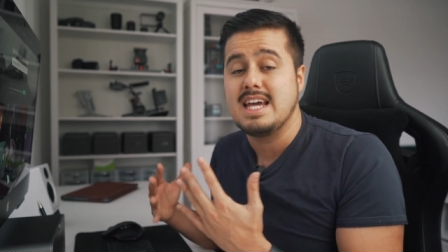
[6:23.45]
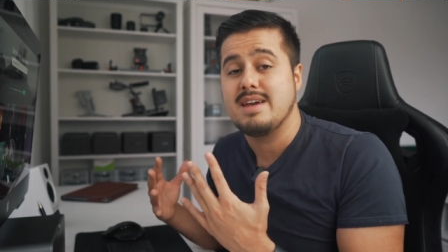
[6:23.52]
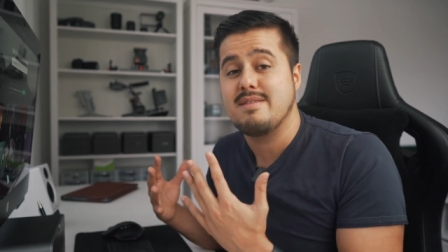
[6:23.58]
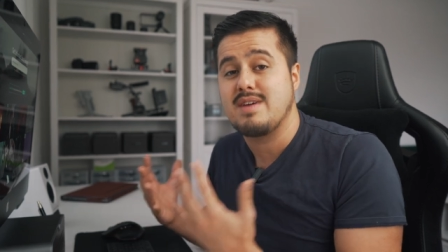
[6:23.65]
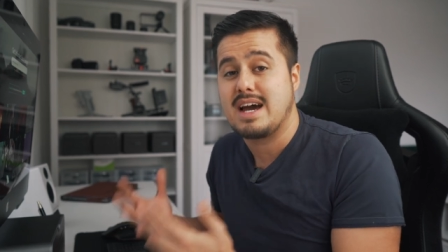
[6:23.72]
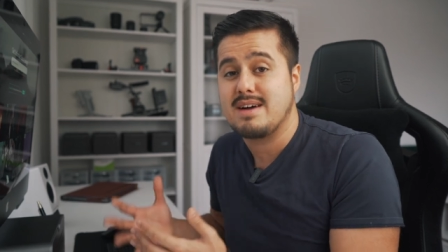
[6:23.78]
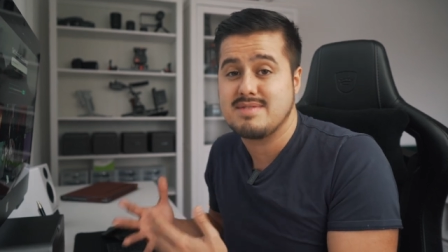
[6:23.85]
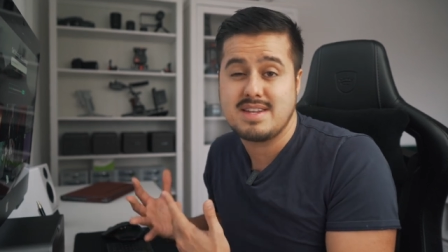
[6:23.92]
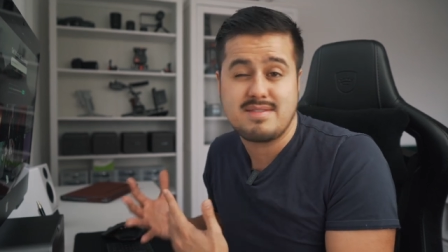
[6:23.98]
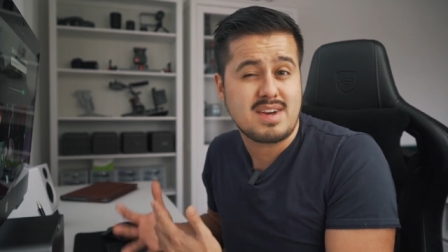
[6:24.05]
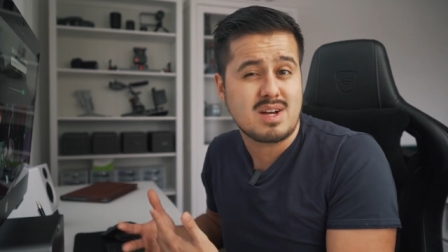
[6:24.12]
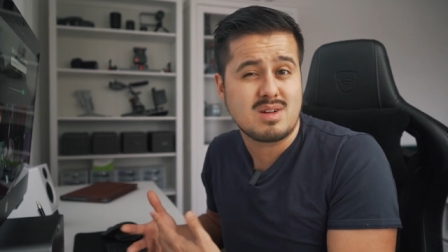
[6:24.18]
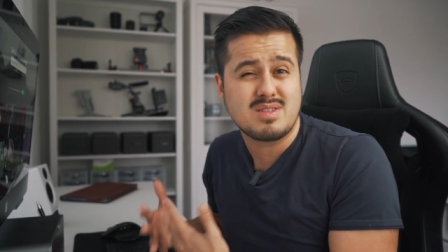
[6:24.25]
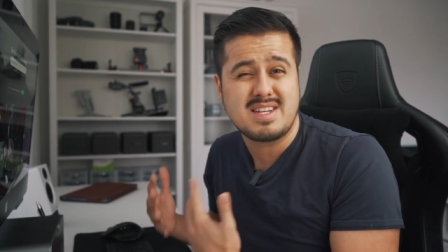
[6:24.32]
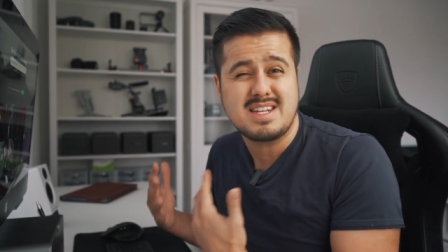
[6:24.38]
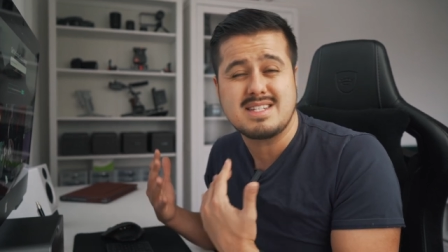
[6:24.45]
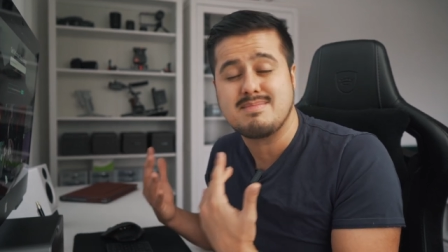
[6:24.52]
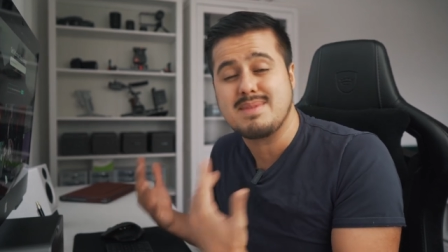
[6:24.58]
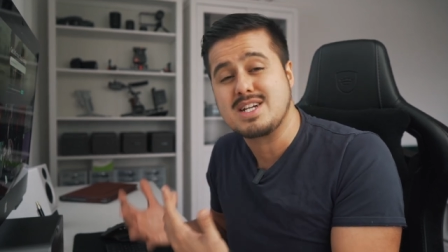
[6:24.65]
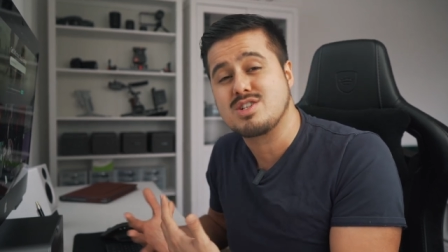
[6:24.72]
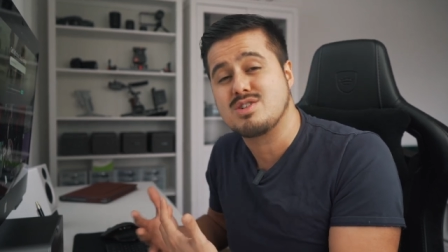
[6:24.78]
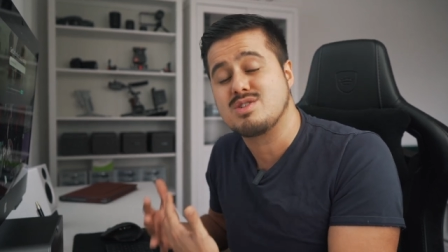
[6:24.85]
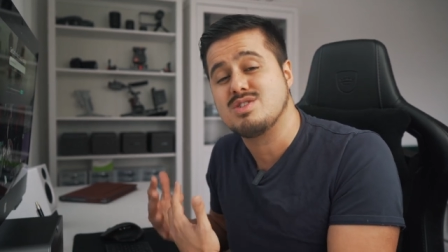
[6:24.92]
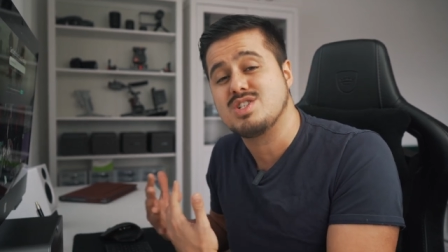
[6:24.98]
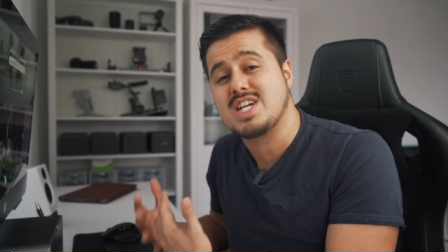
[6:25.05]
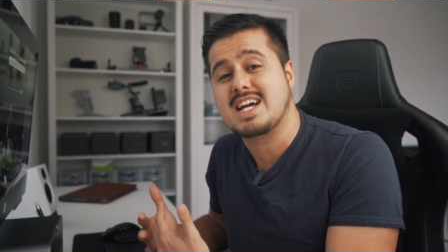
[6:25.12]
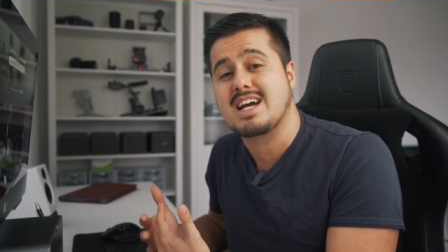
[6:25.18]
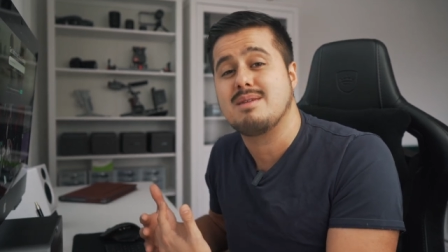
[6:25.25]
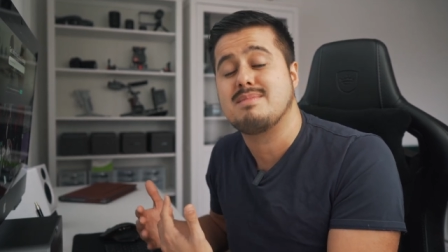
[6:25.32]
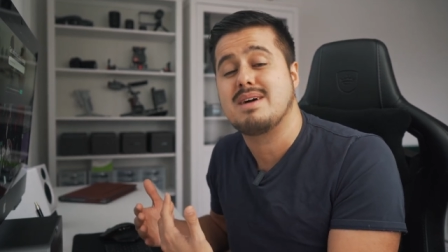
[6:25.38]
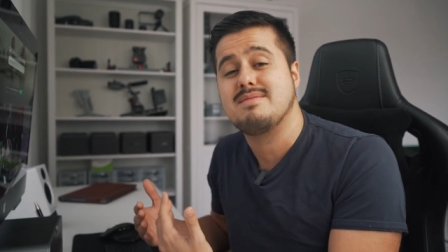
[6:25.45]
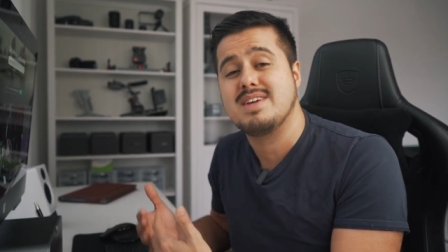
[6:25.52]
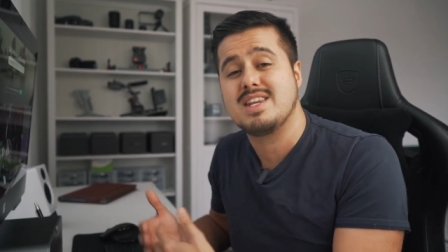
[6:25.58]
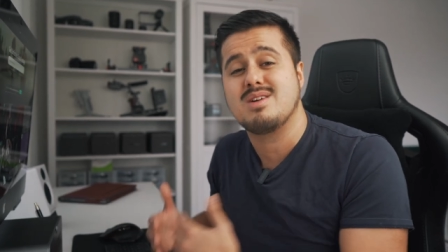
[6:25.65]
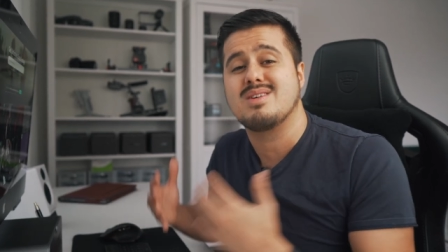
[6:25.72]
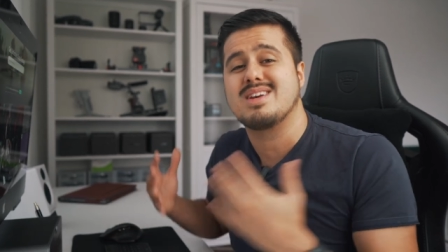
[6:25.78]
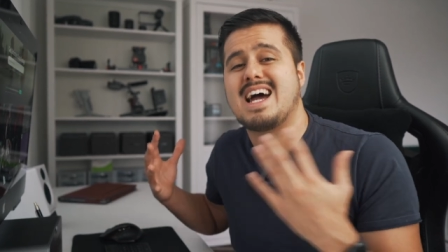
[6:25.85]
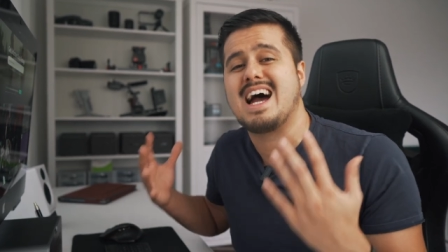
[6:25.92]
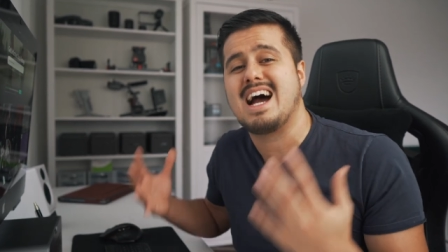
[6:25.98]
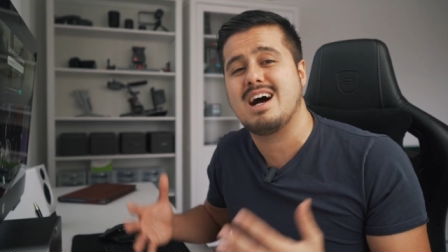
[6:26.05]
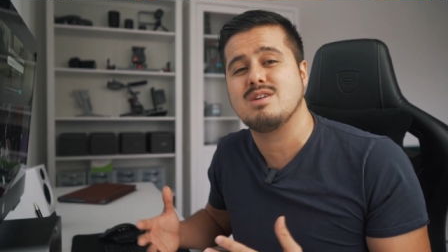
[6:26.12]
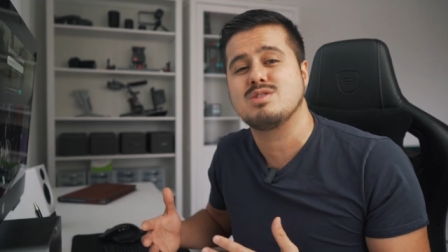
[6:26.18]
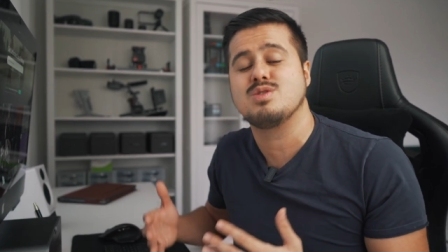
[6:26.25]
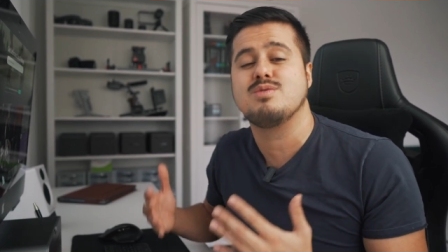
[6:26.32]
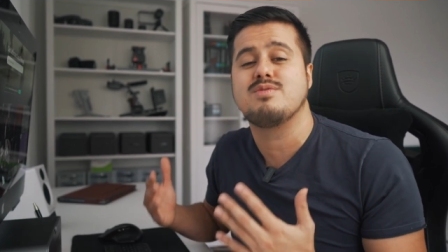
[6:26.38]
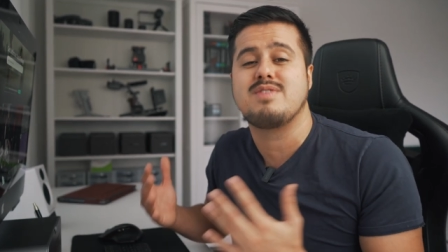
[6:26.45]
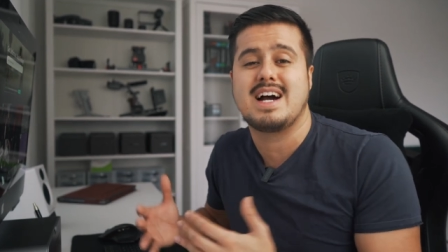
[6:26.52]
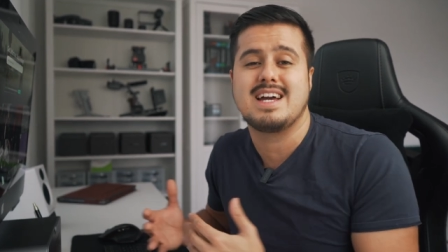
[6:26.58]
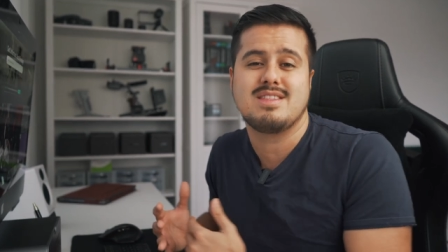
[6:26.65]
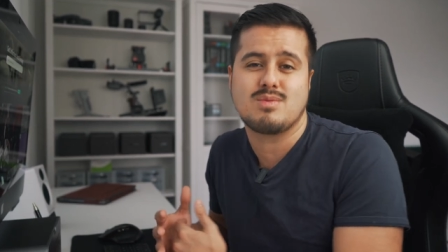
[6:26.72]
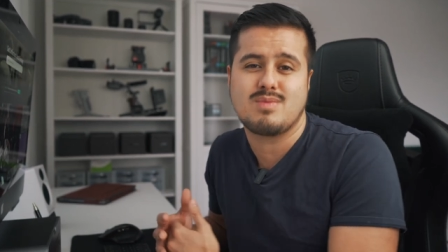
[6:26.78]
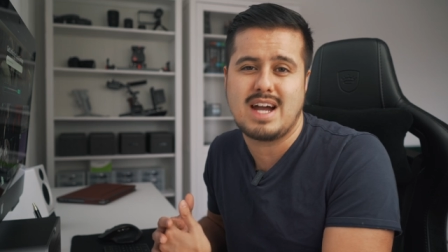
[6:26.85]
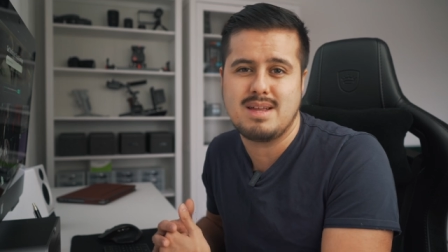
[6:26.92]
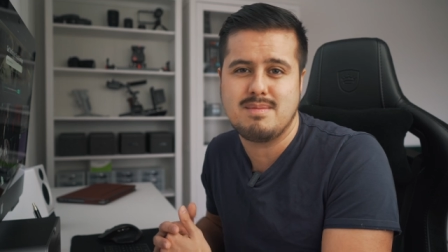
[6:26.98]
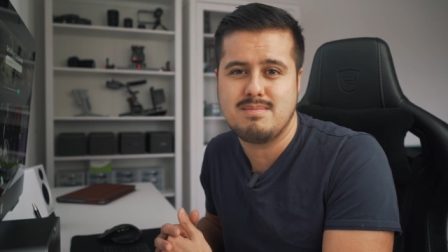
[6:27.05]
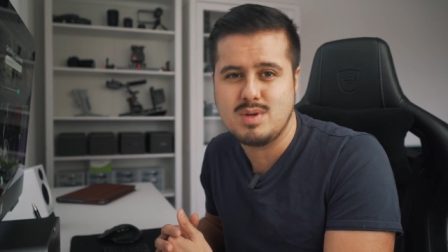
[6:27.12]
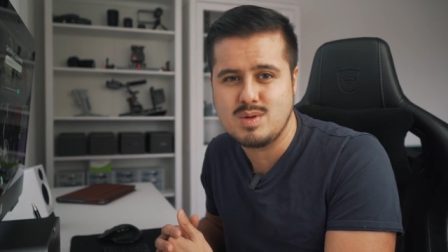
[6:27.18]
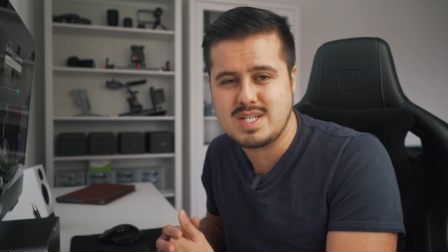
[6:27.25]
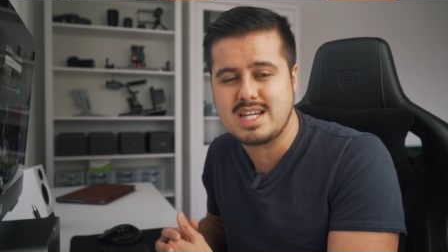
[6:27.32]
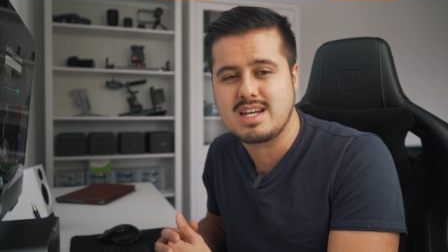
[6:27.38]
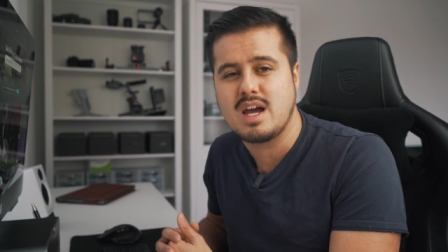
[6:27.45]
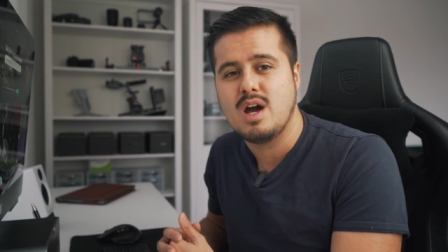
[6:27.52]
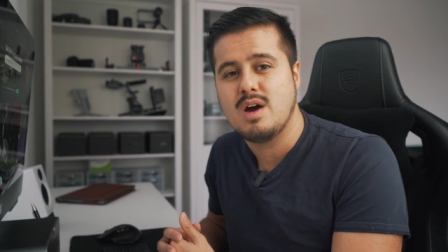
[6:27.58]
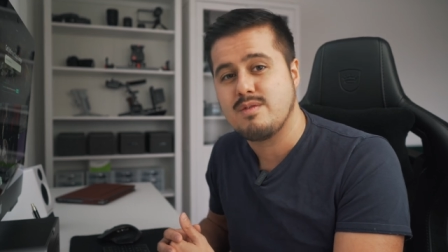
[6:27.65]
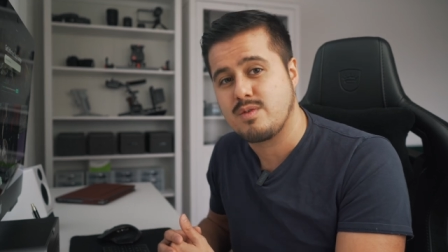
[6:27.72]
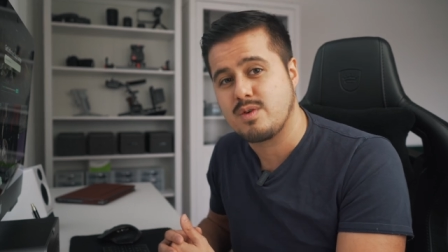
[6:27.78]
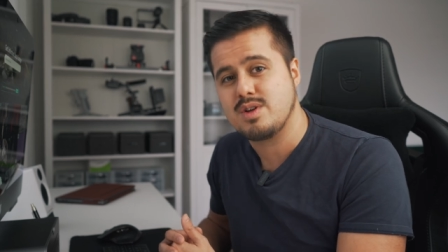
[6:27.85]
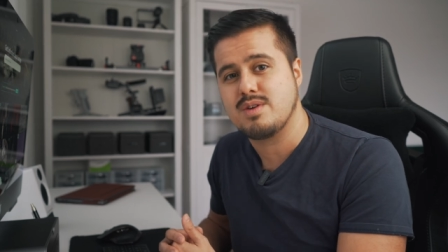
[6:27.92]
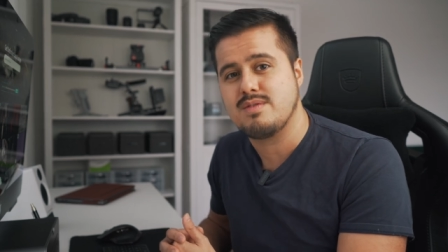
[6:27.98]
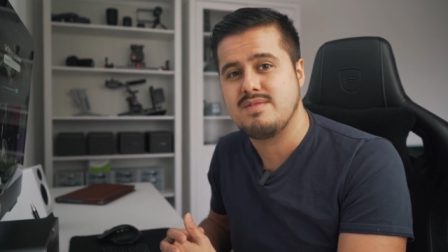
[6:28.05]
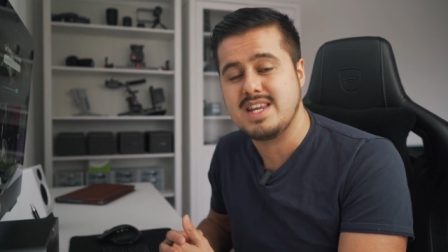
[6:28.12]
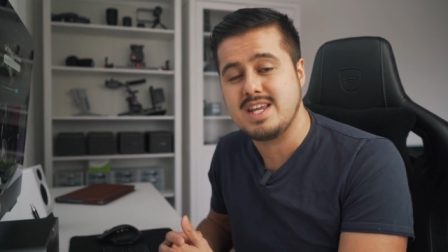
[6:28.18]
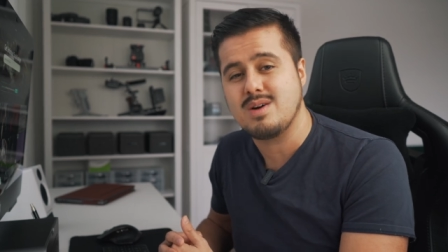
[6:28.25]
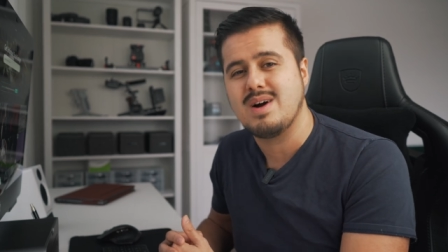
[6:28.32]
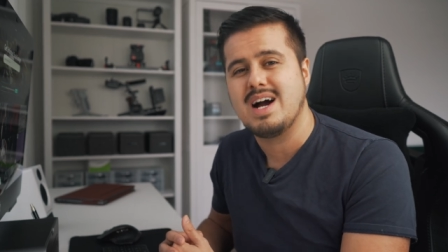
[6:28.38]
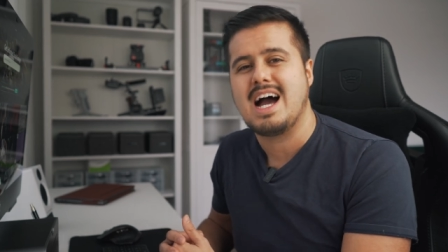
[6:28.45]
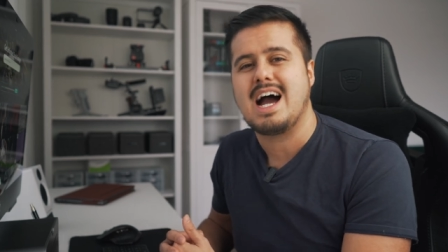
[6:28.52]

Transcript: If you have difficulties, make sure to check out my video on how to find the right music for your video.